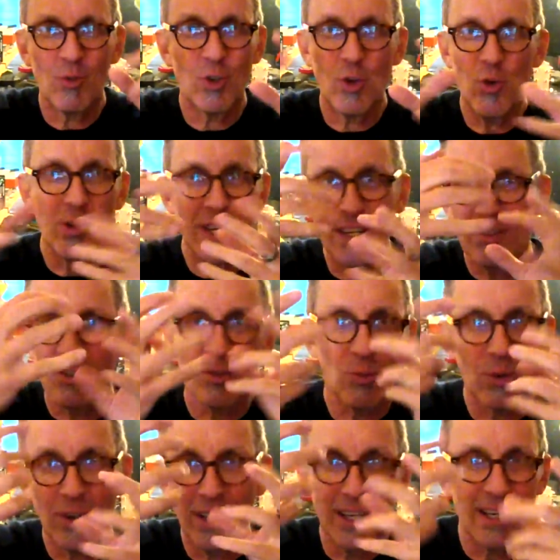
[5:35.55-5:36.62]
kooky,
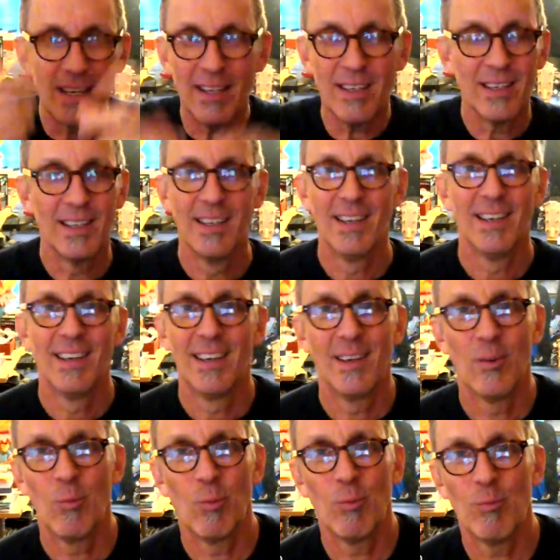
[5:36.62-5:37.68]
swirly
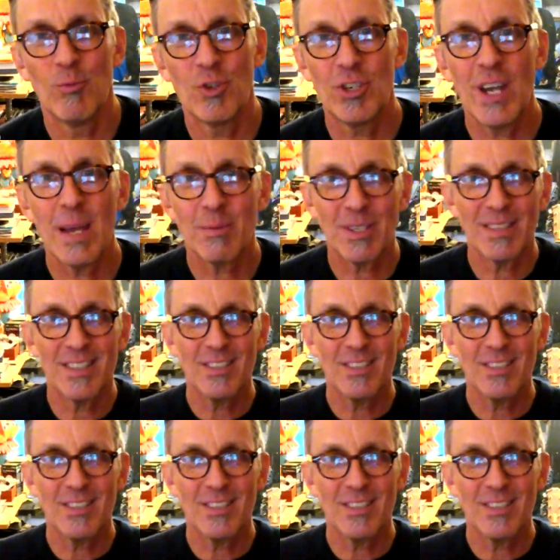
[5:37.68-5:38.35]
shapes, and